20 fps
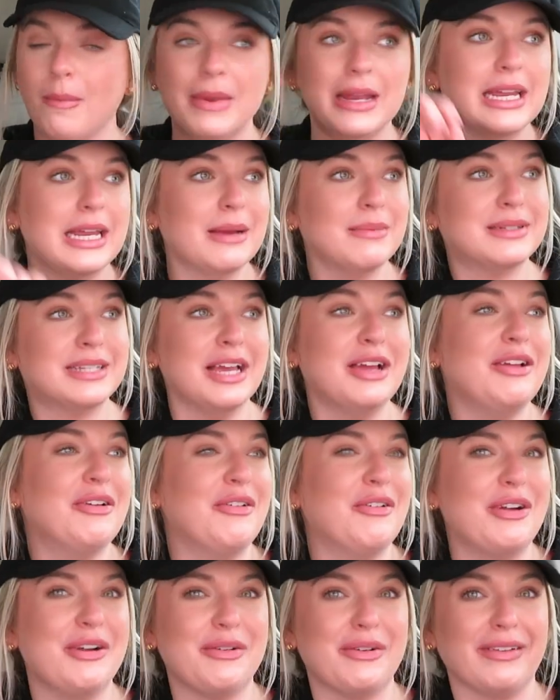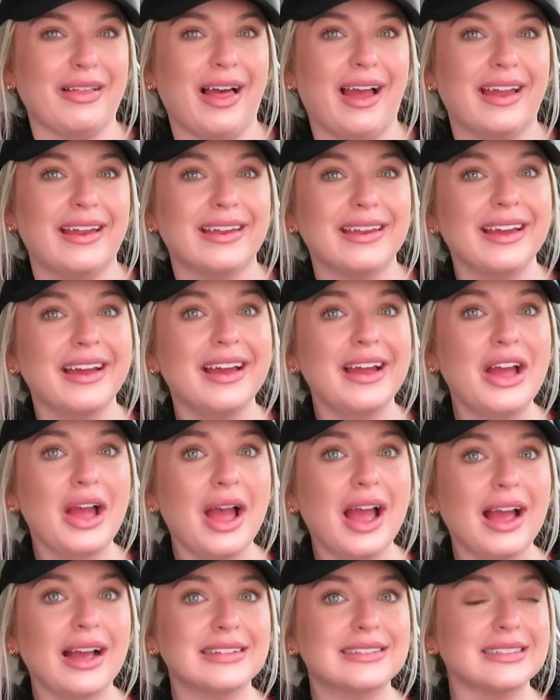I mean, Gibson, we were like,
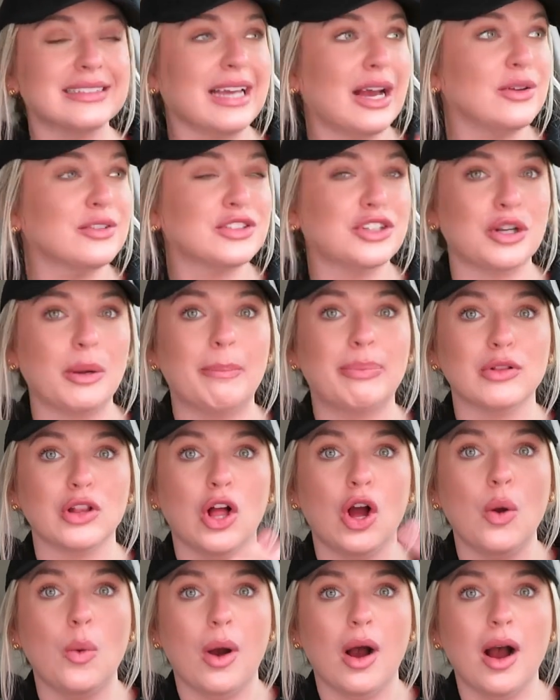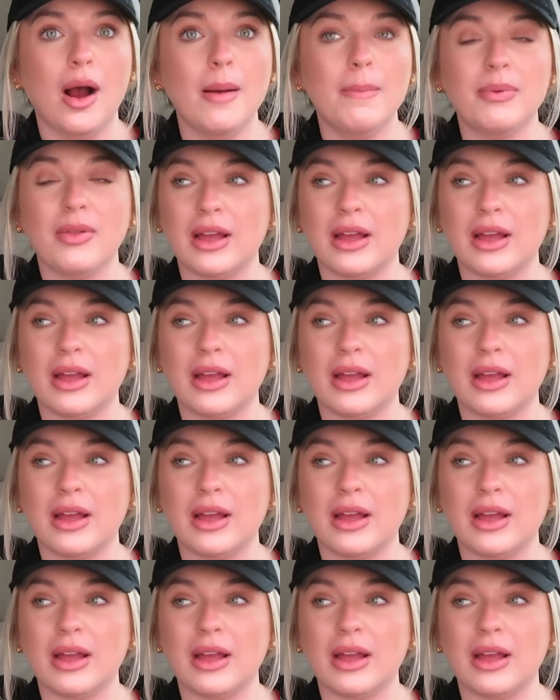is this house going to blow up?